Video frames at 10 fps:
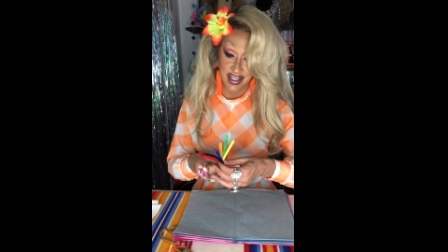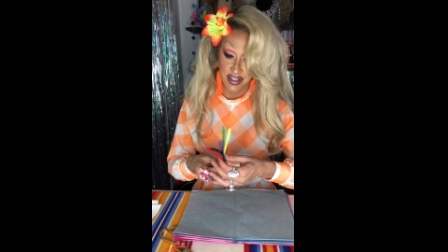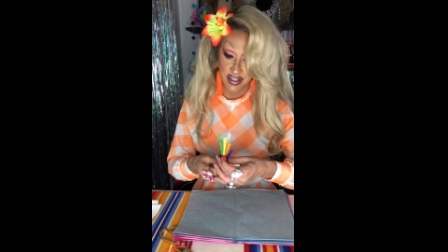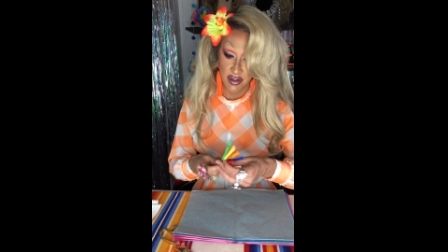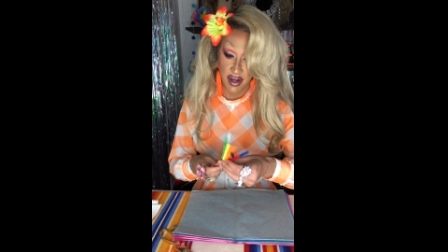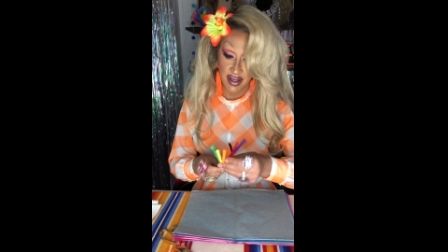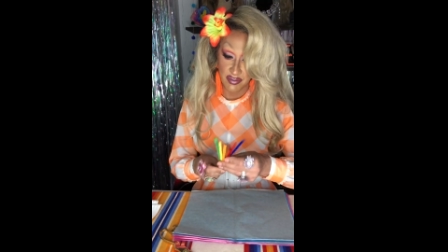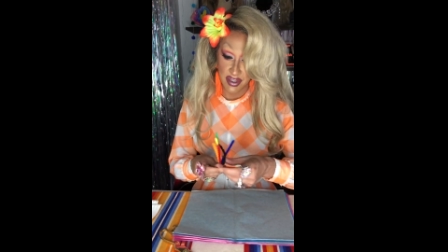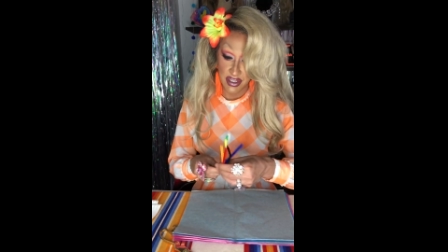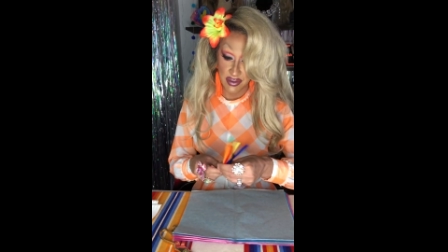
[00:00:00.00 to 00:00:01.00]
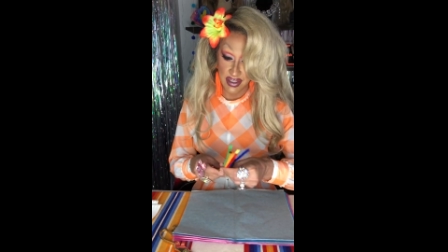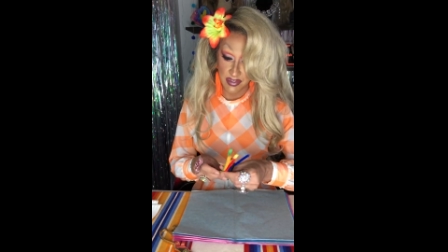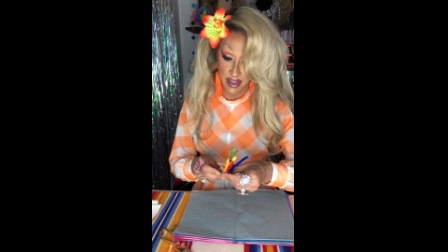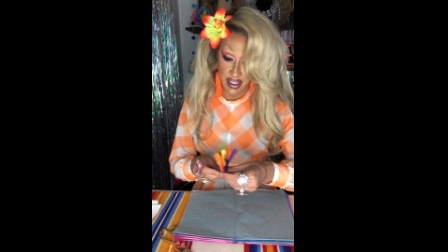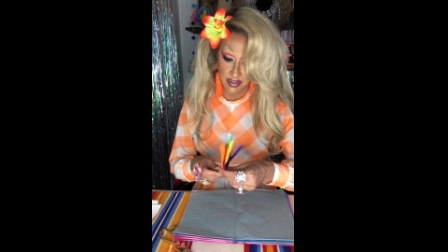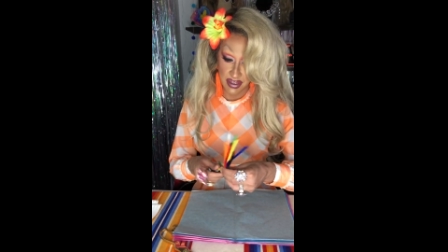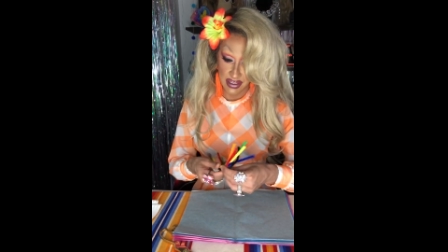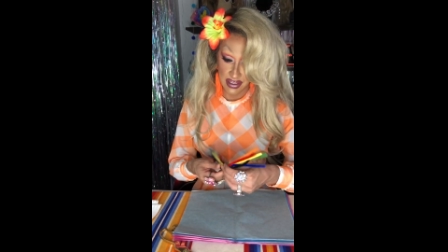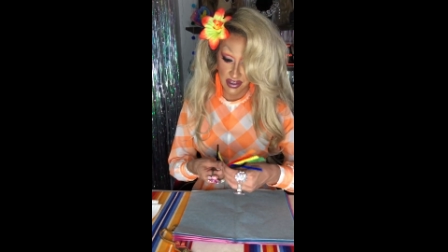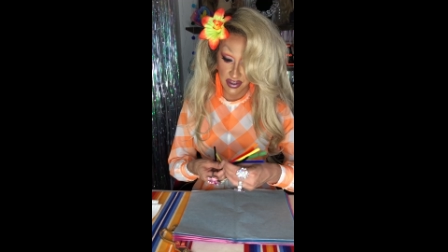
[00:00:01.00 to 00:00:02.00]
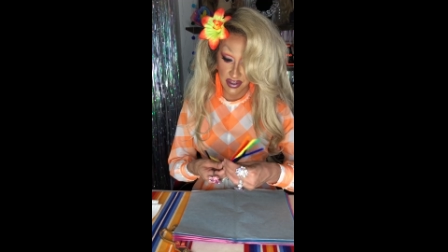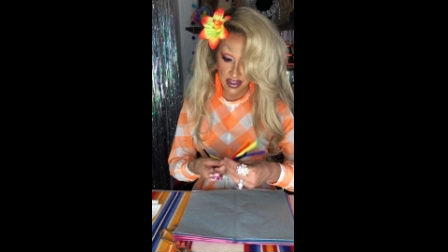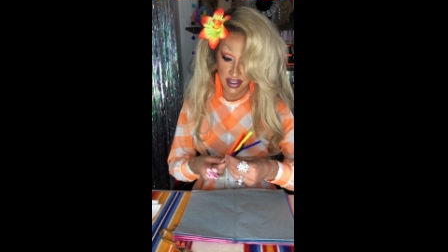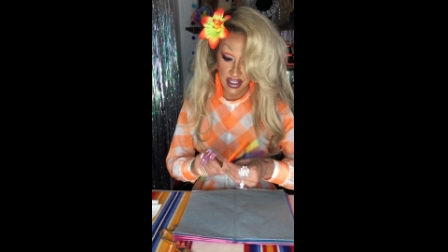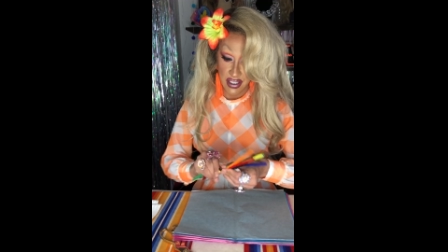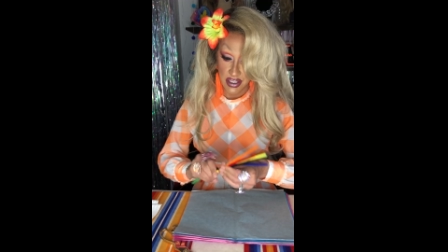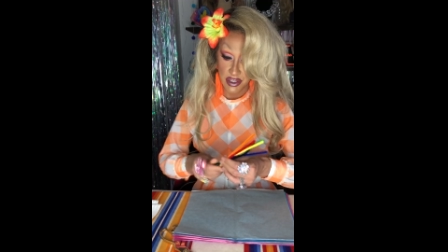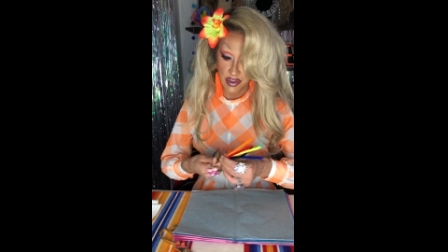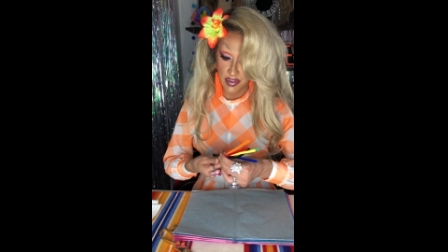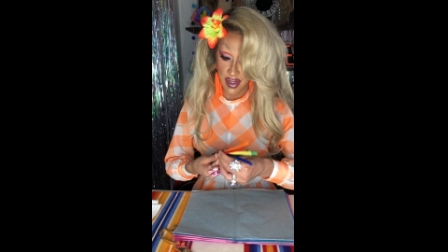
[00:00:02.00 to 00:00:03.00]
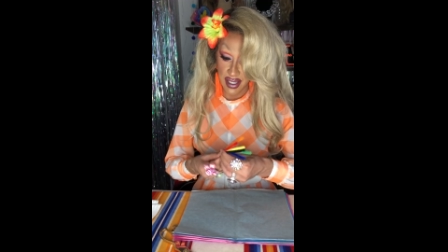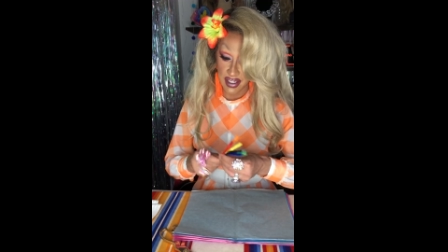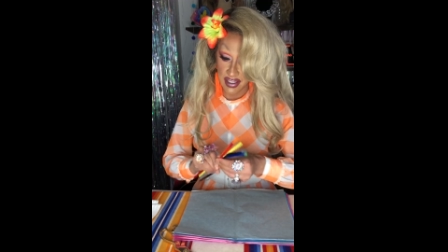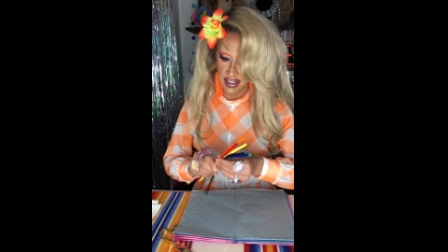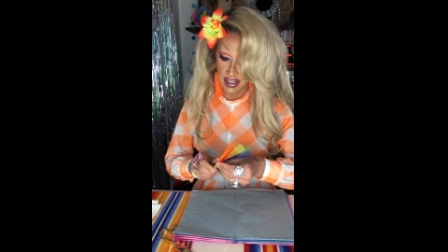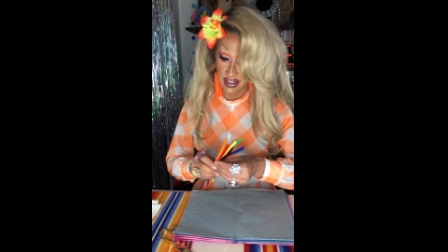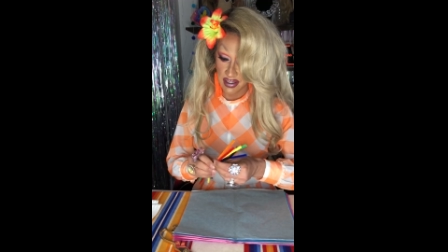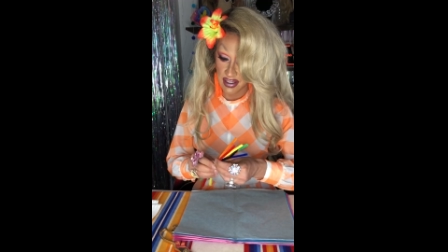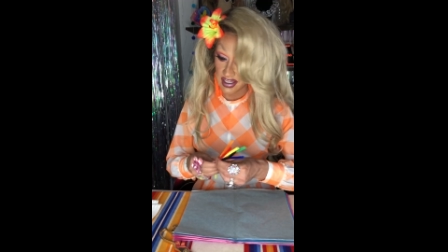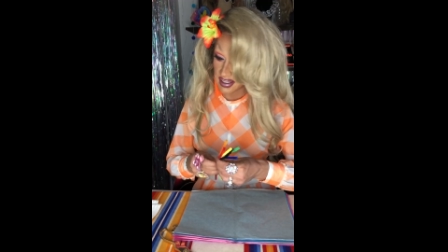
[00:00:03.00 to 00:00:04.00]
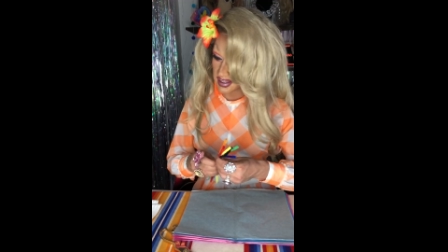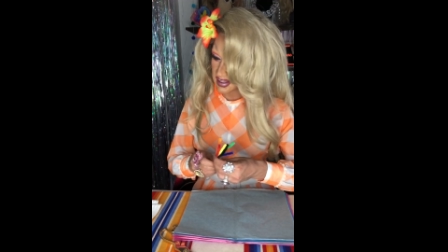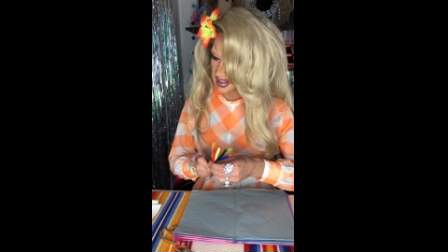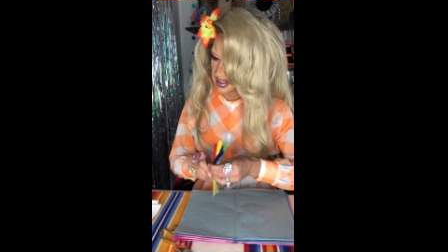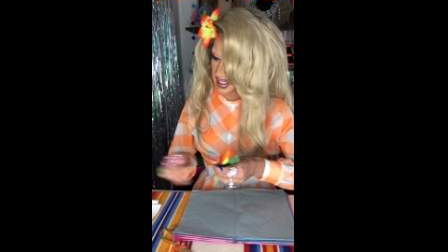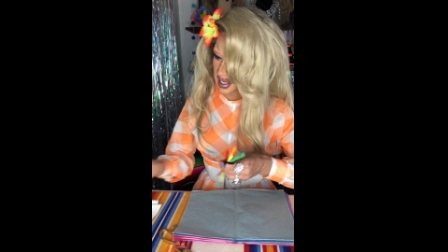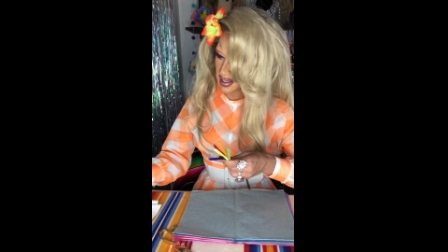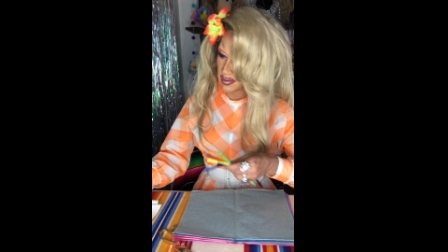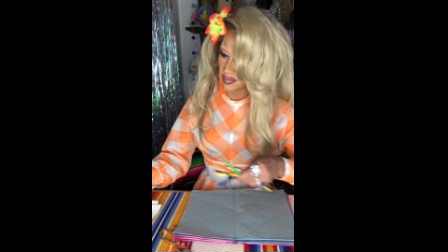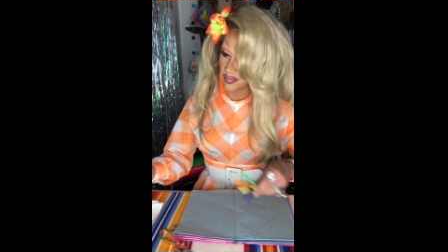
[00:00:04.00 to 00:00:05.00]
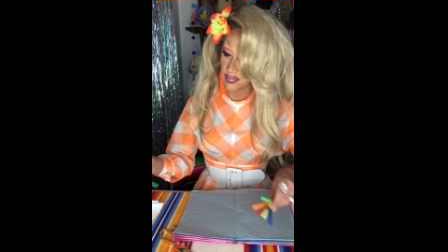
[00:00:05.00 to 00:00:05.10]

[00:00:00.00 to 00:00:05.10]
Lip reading: So I've been using pipe cleaners to make the stem